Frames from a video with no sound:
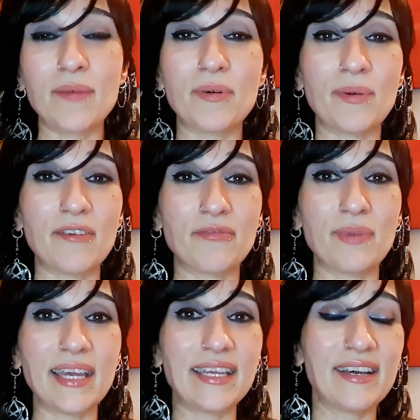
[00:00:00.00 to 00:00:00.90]
them up above
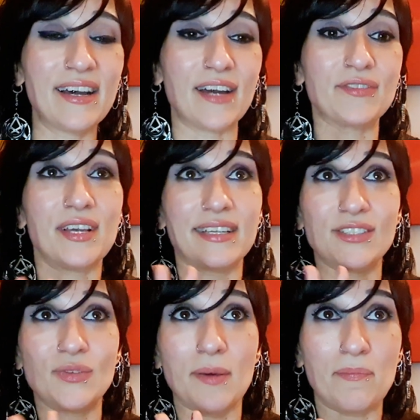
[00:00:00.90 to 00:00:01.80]
me, I've turned
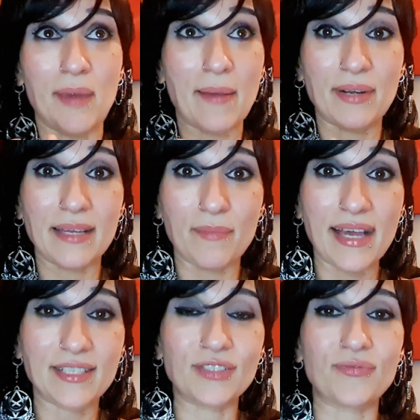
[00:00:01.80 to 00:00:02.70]
into a babbling
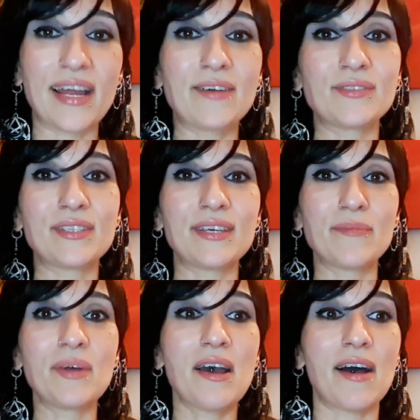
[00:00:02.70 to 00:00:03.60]
mess around
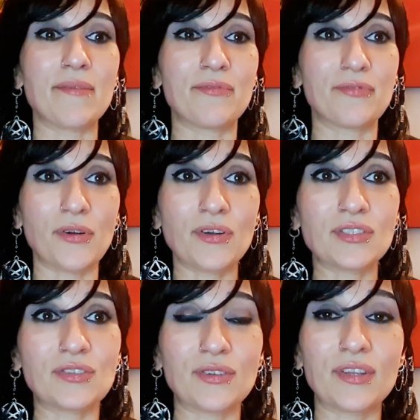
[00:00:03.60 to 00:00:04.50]
them, I've
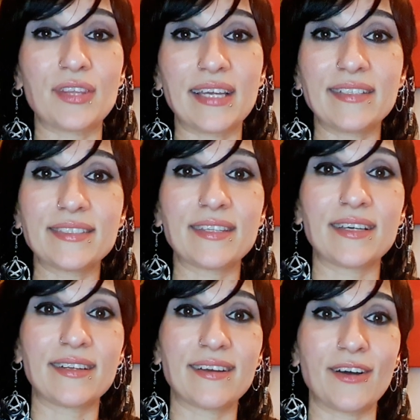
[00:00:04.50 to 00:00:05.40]
focused on the things
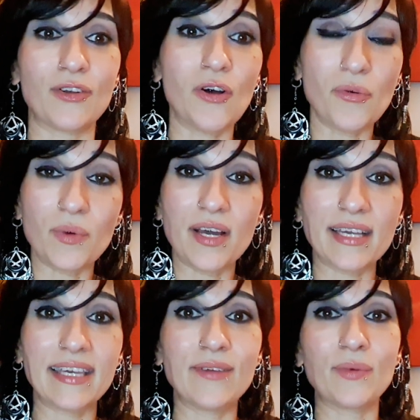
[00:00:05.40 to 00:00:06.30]
that are not
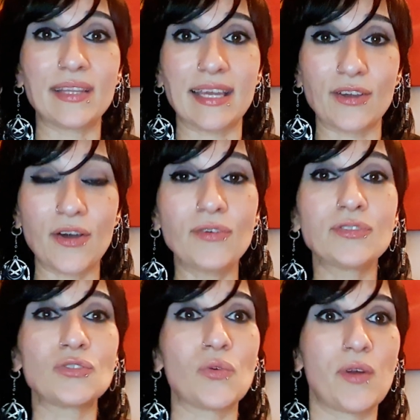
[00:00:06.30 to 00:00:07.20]
working when they
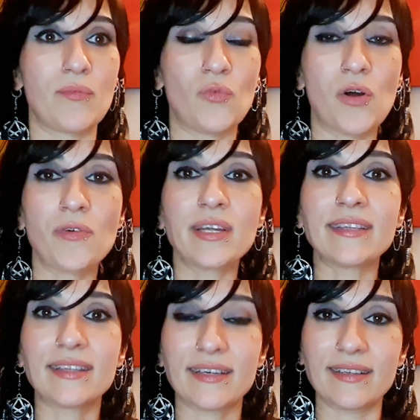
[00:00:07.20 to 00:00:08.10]
ghost, or I'm
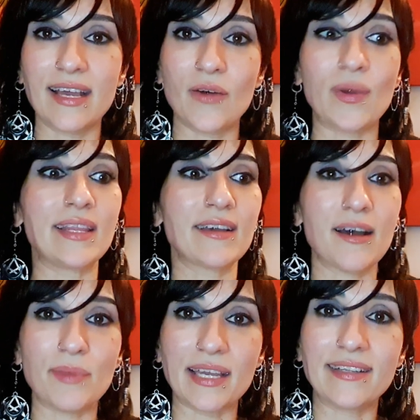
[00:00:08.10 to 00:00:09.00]
worrying that when they're
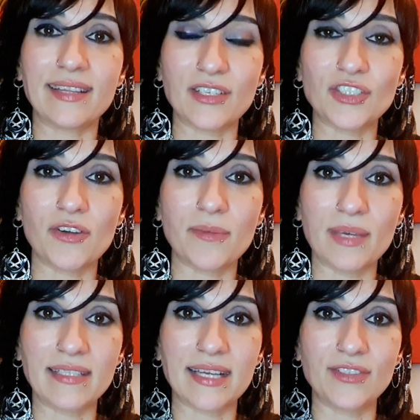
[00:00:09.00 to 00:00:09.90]
coming in and they're showing
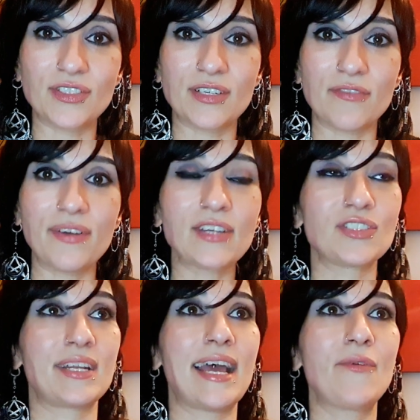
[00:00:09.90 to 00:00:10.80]
me attention and
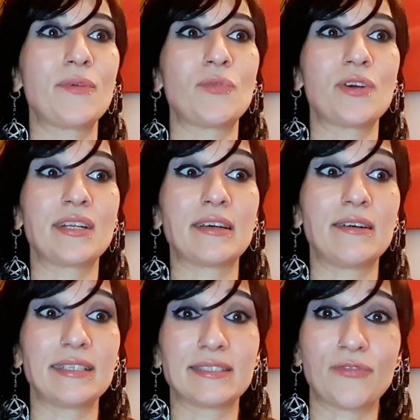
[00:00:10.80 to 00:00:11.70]
affection, now I'm worried like,
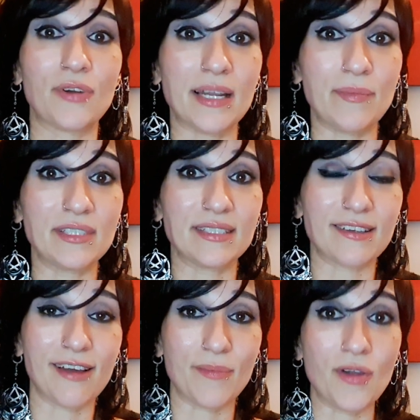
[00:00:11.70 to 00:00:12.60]
it's for a limited
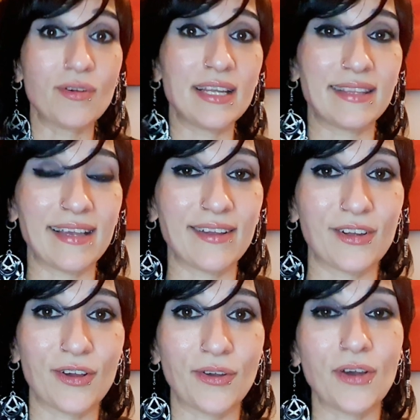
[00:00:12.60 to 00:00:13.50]
time only, they're going
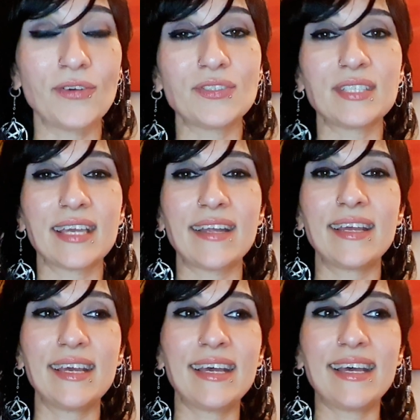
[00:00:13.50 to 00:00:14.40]
to go ghost again.